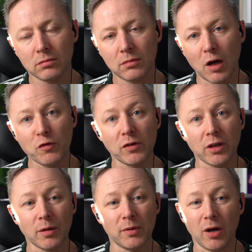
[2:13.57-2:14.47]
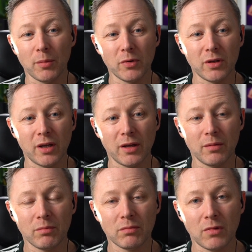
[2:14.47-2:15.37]
I feel like I'm on the
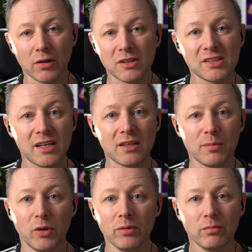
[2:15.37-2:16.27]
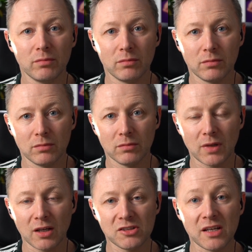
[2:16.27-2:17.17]
other side of the moon.
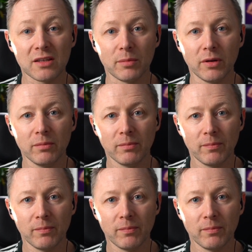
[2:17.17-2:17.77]
Dark side of the moon.